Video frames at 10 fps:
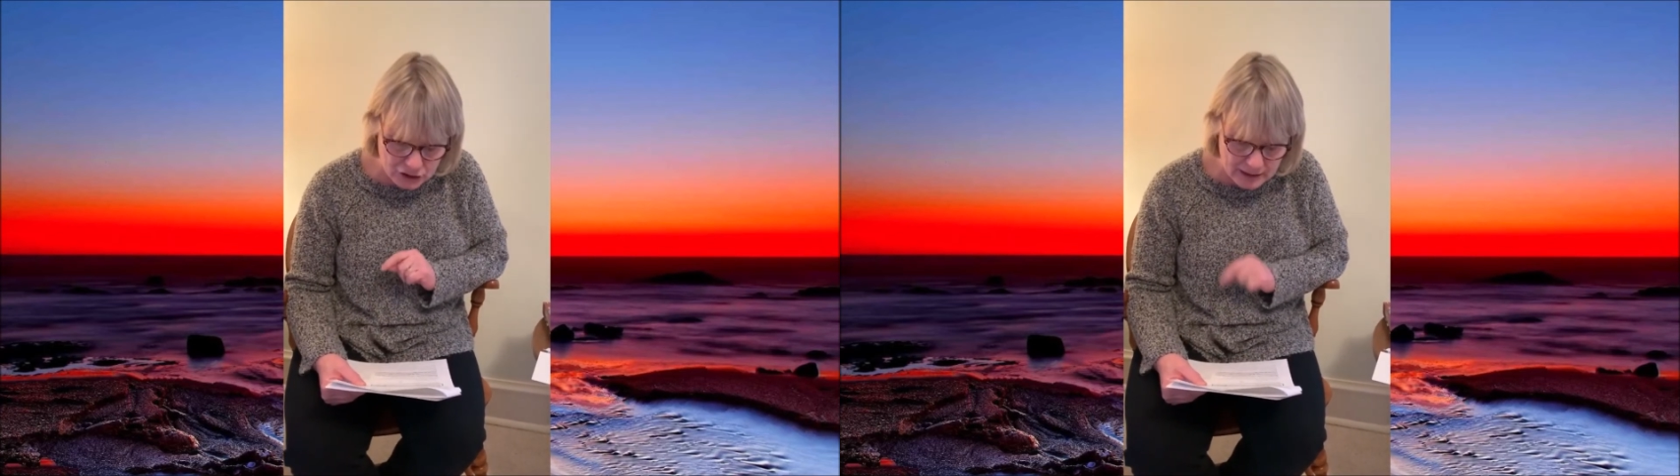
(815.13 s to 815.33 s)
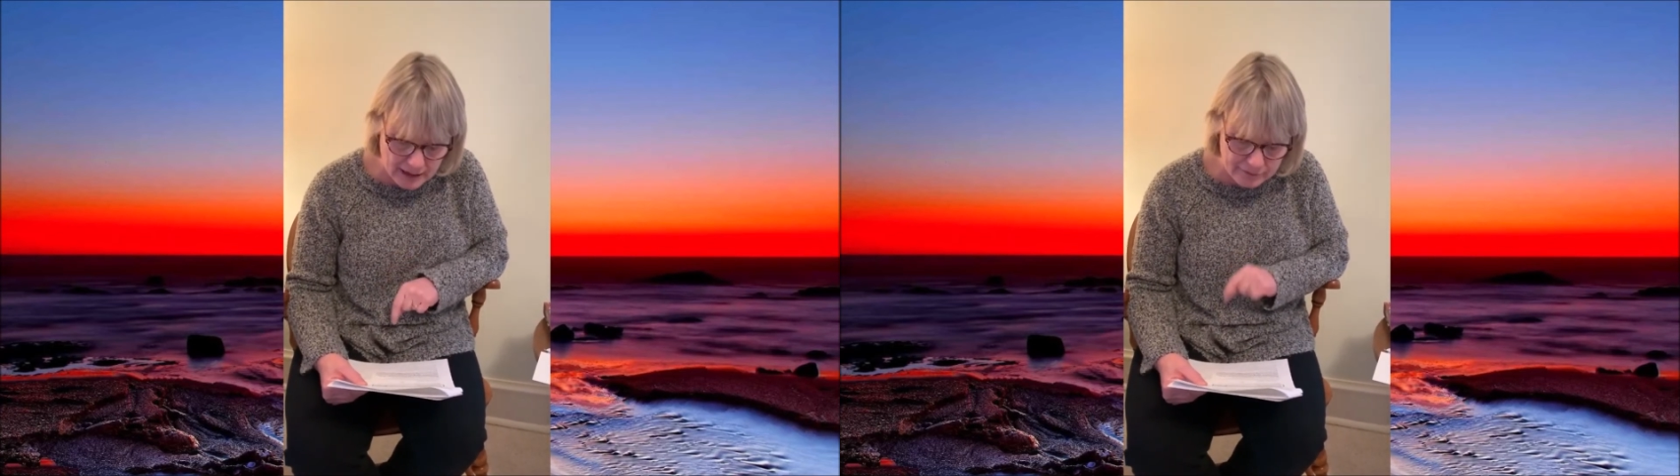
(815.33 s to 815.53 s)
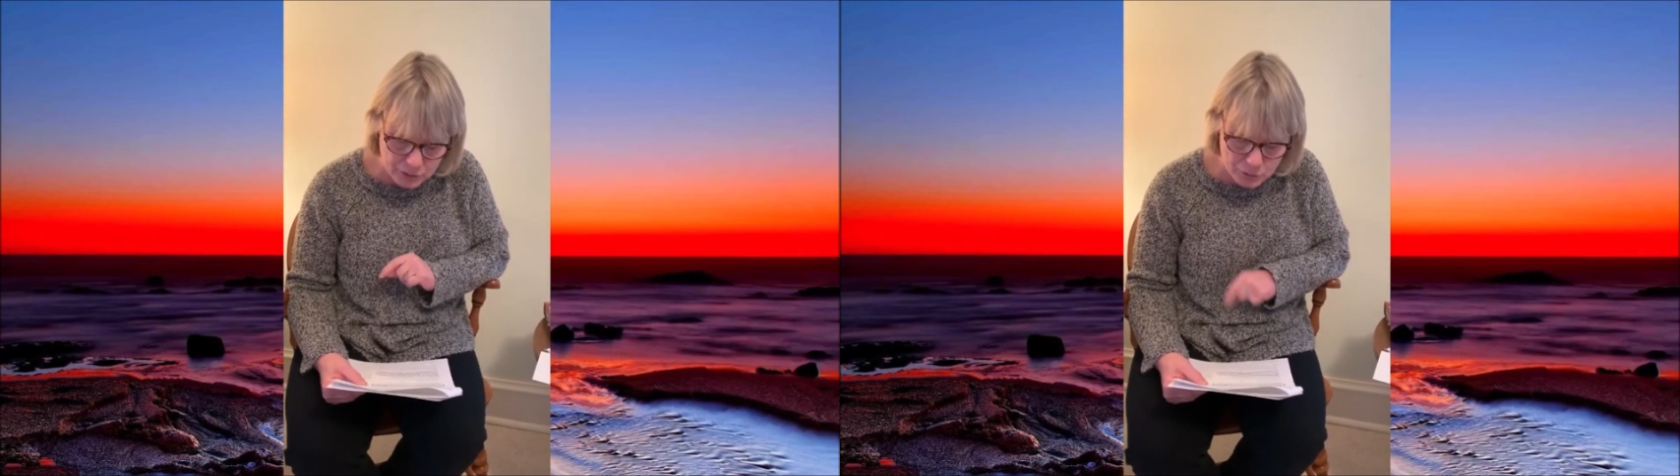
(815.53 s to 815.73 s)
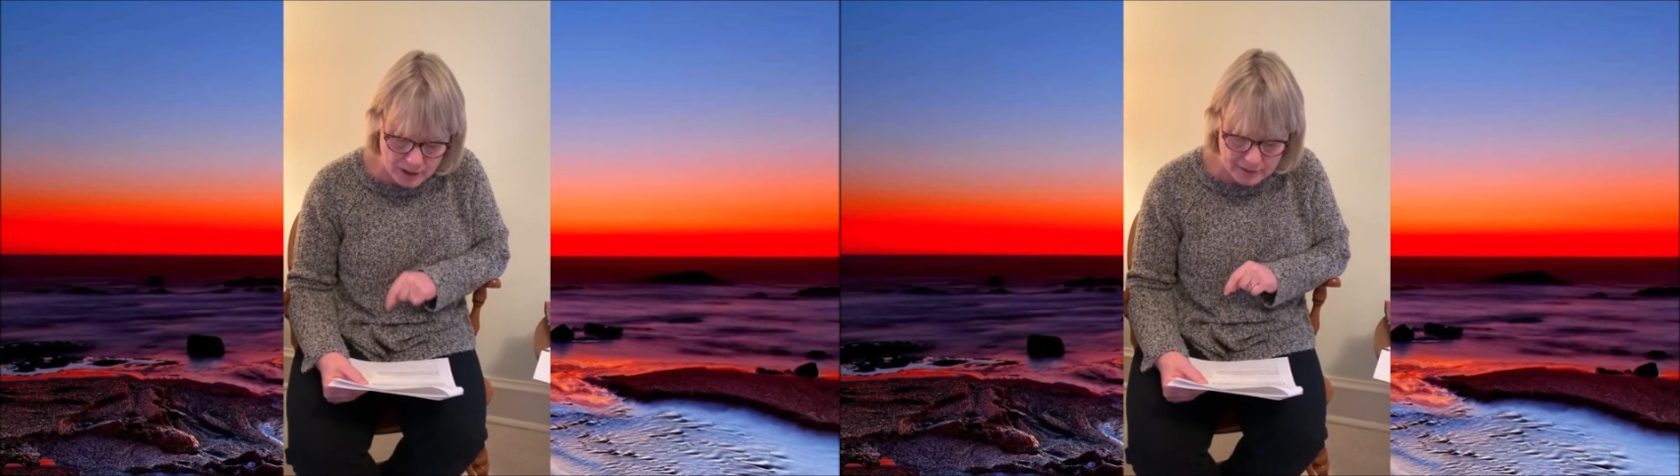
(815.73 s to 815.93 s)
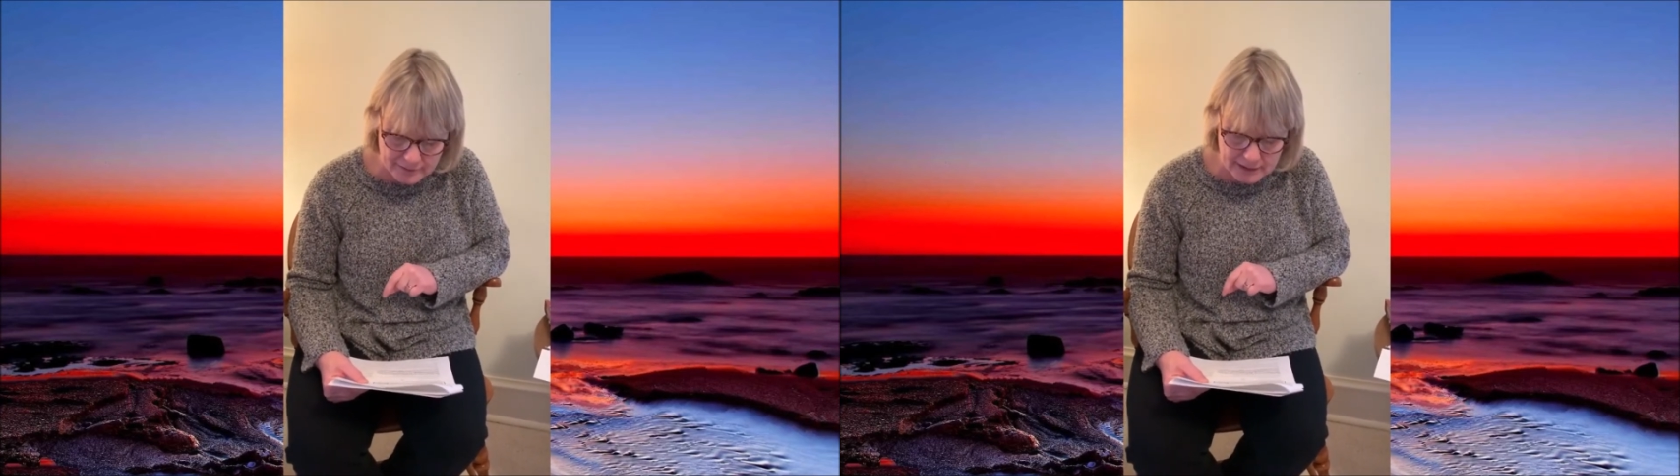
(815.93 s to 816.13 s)
and every
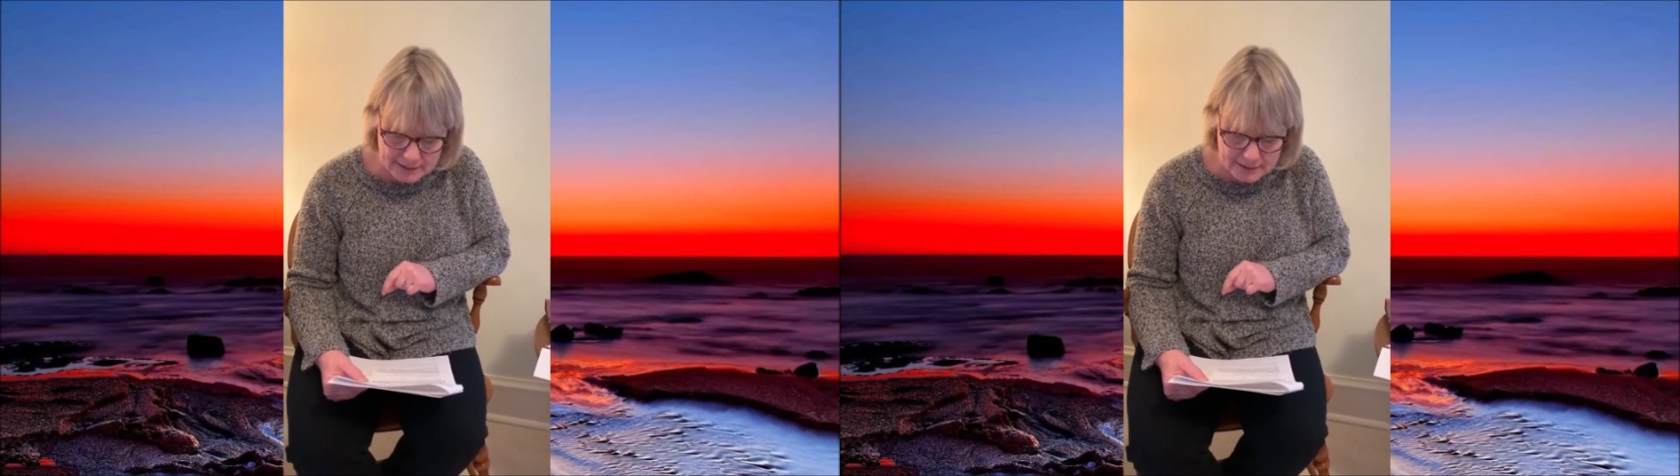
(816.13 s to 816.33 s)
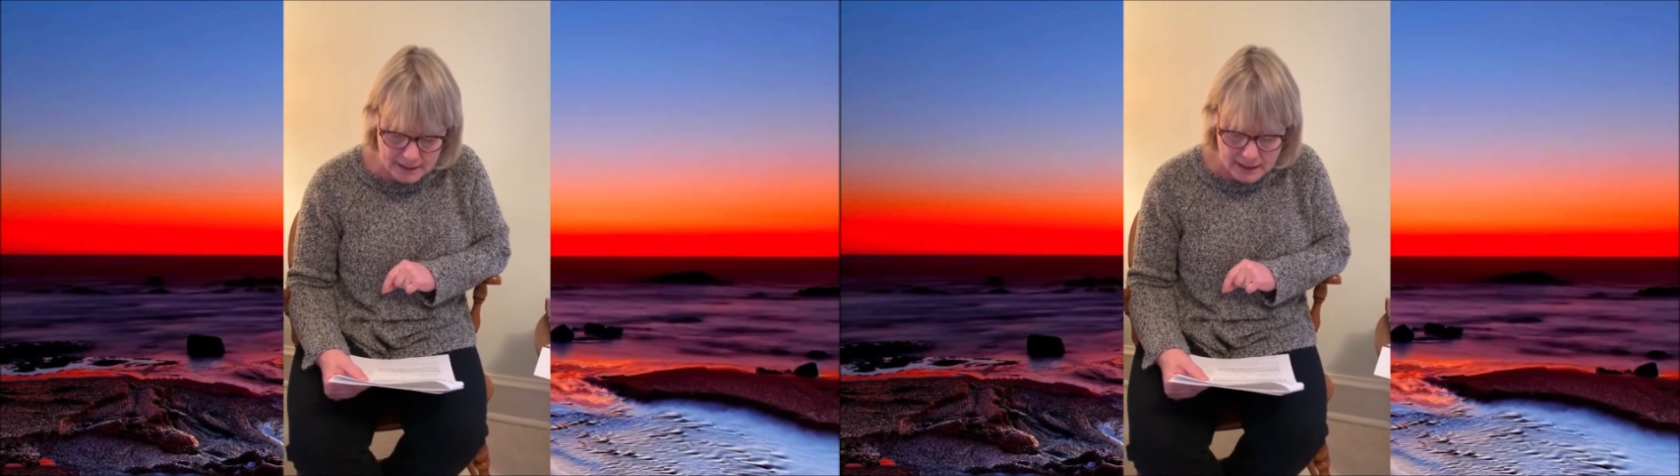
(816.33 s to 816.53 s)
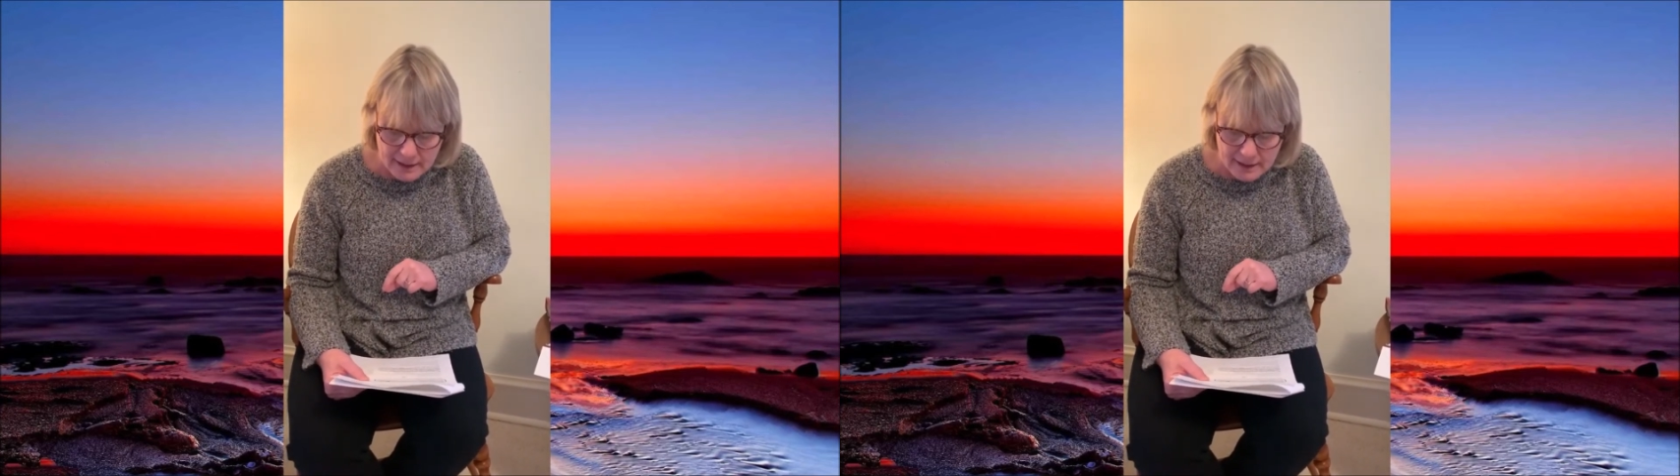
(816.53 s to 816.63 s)
one of us,